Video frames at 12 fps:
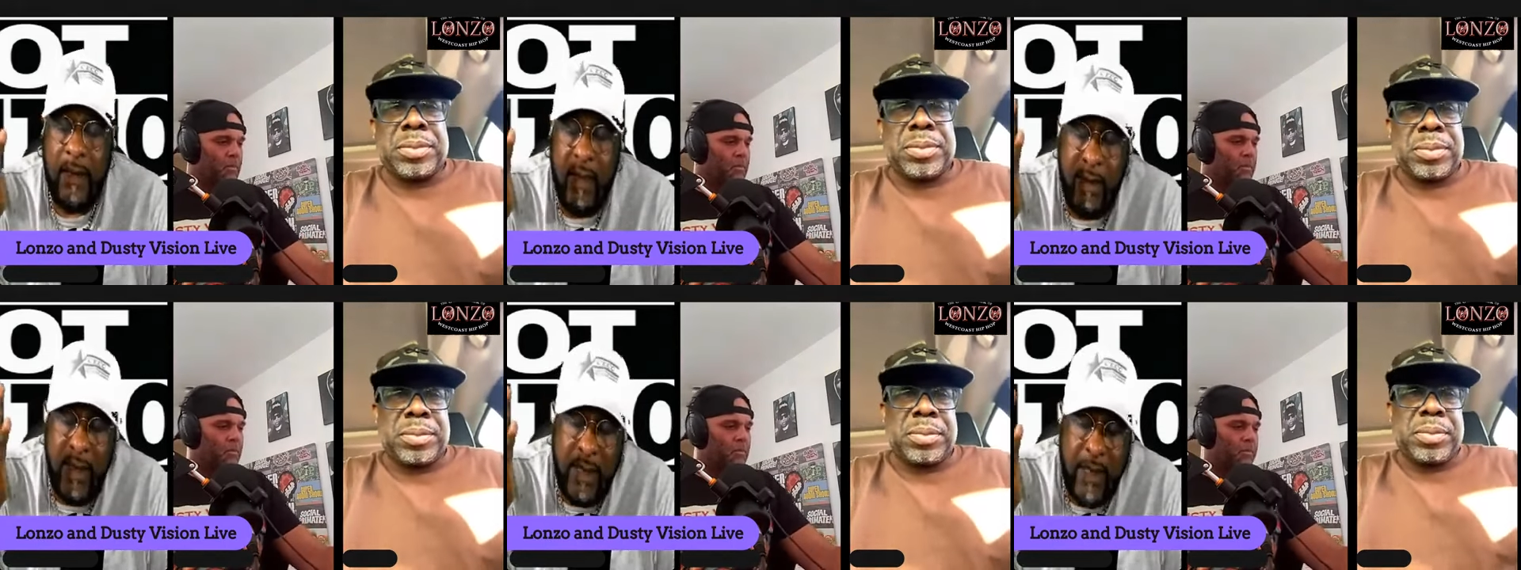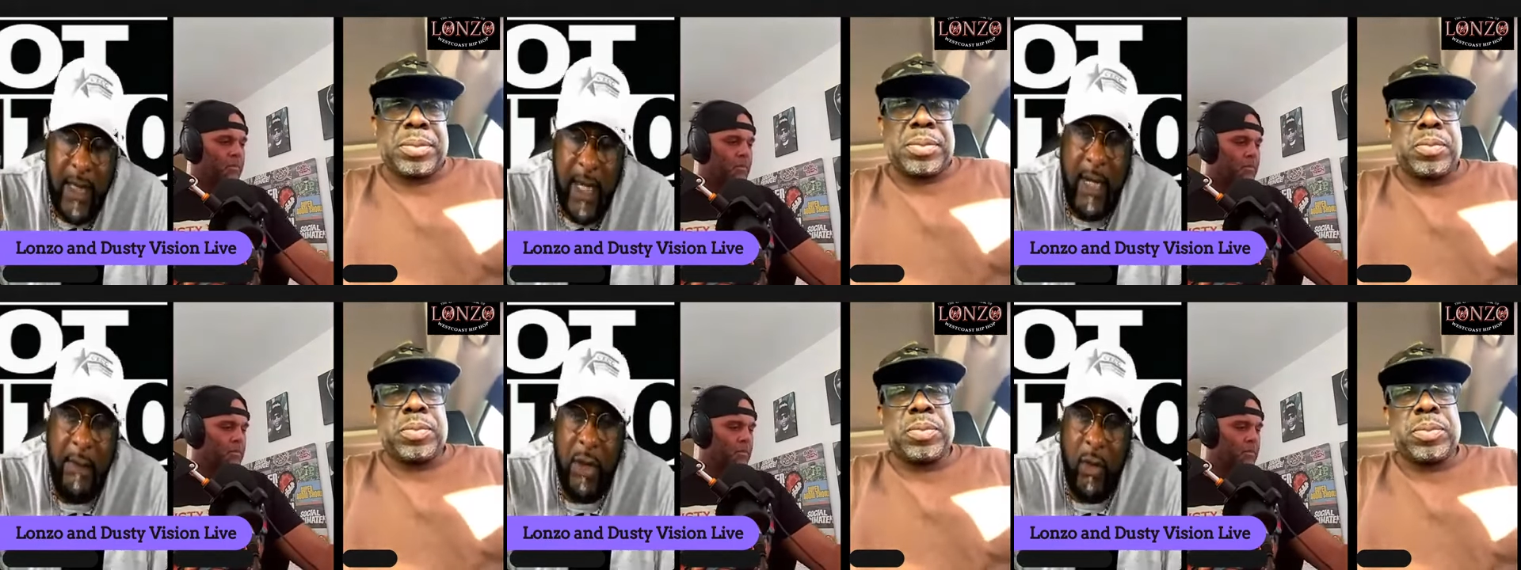Speaker 1: of the same
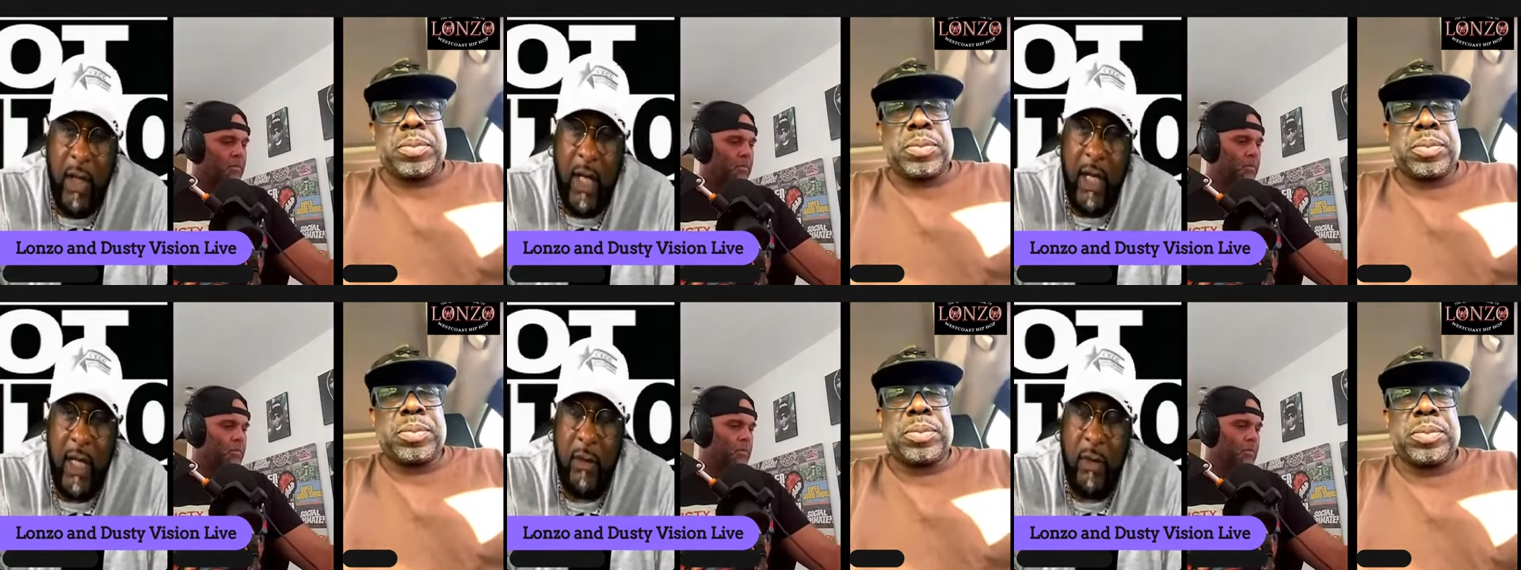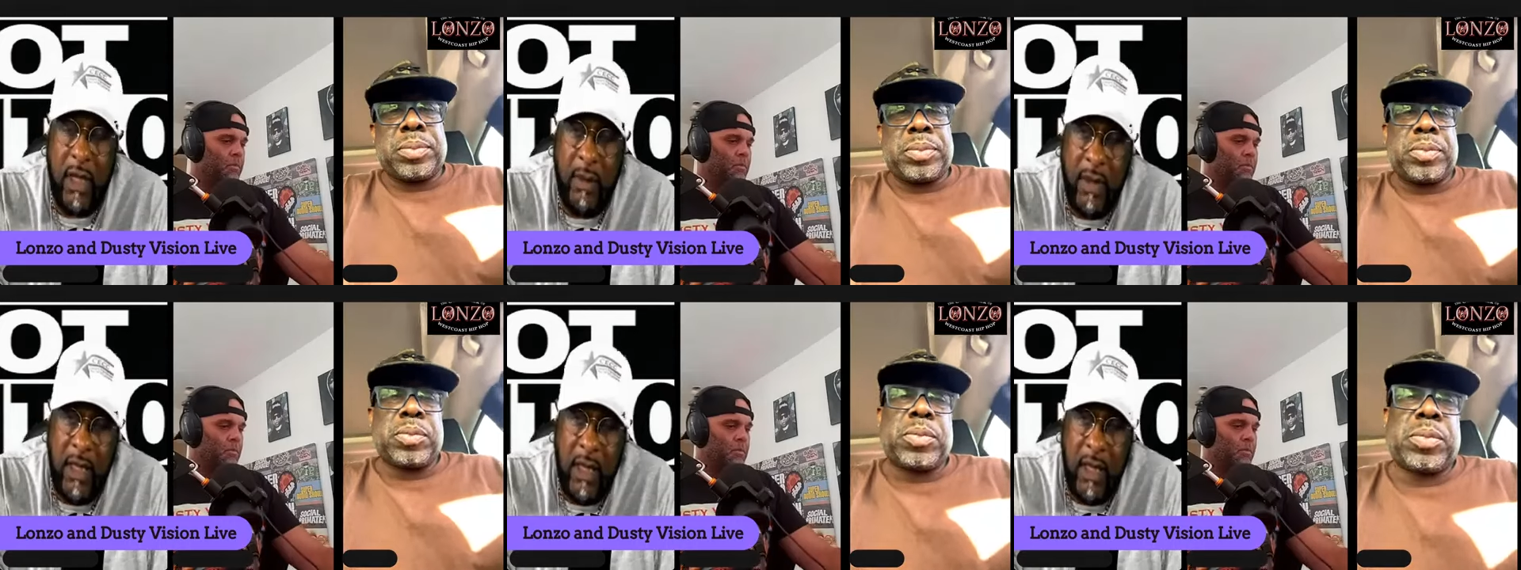trends with some of
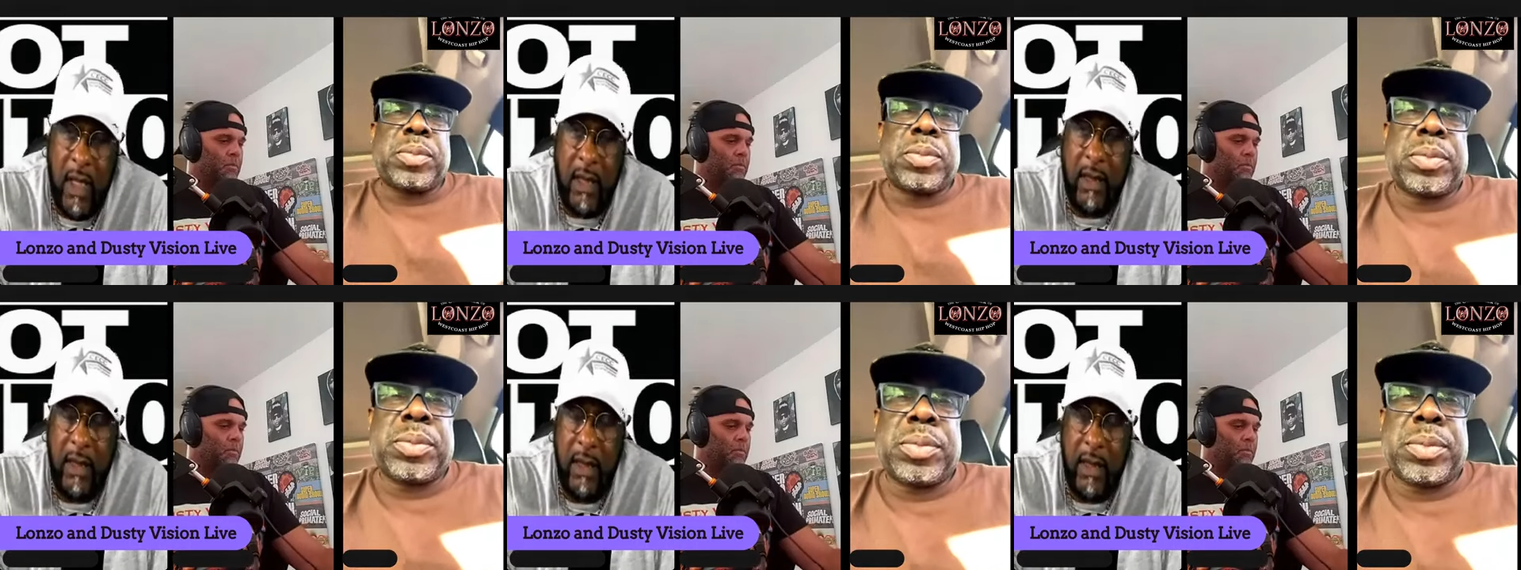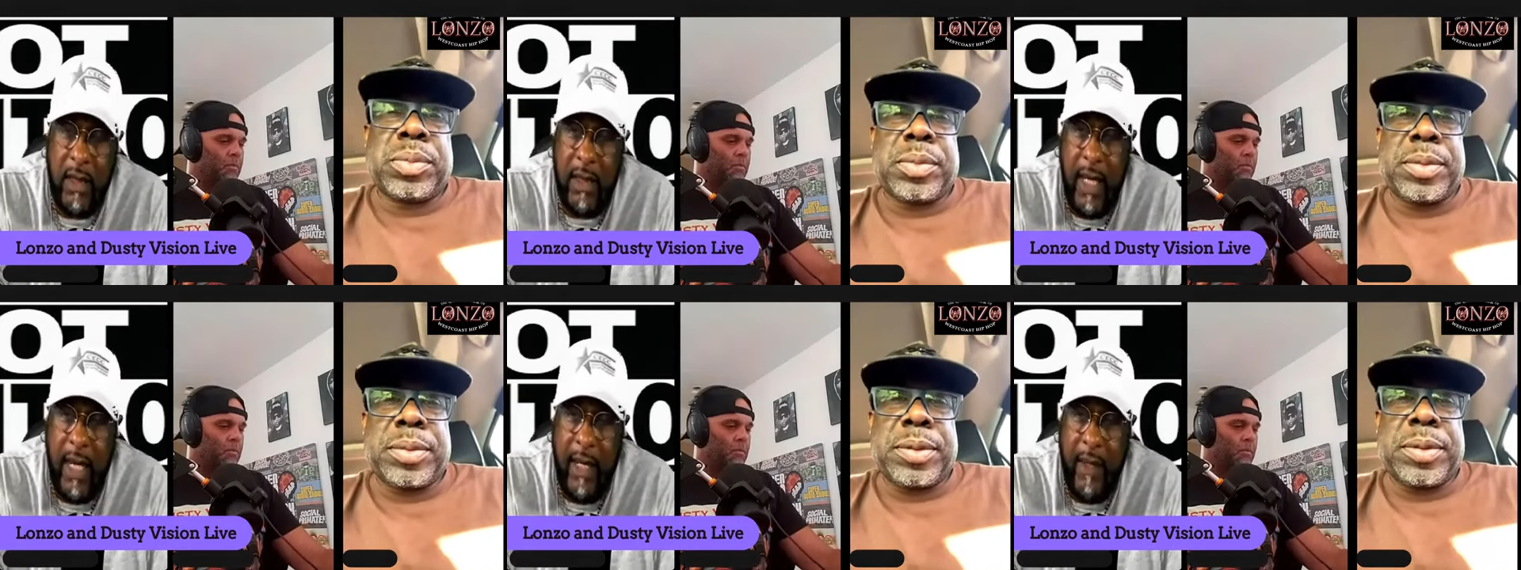these youngsters
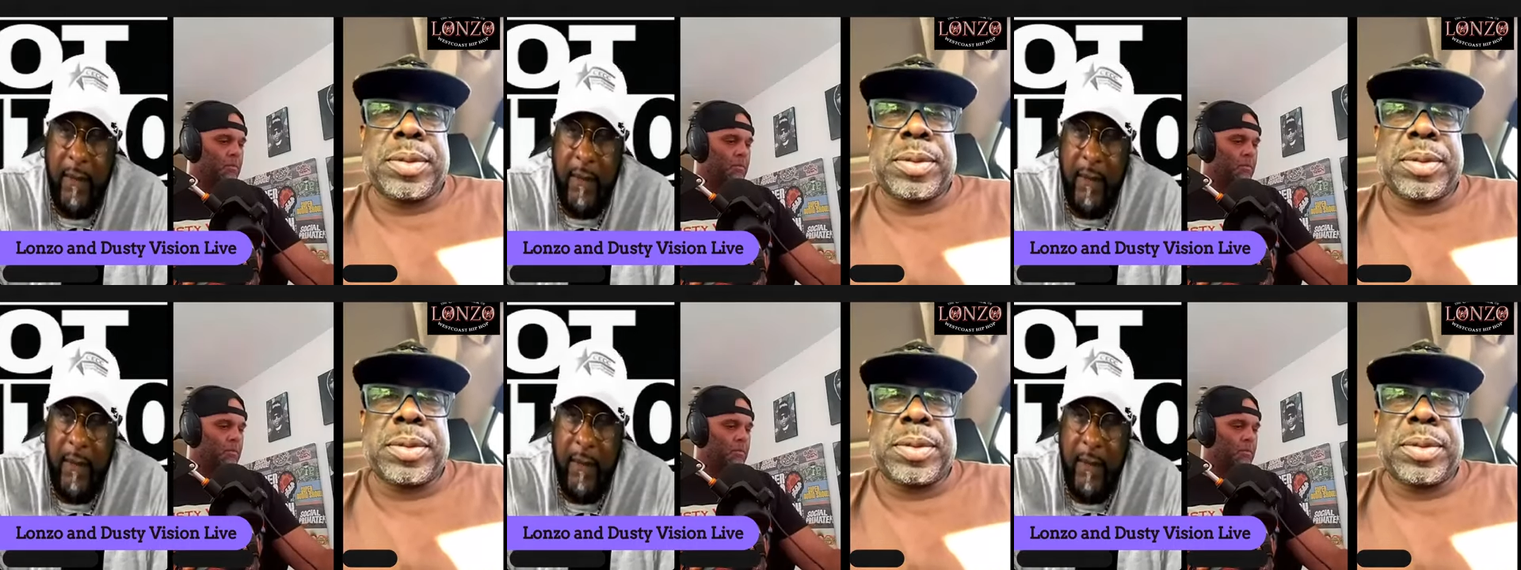today.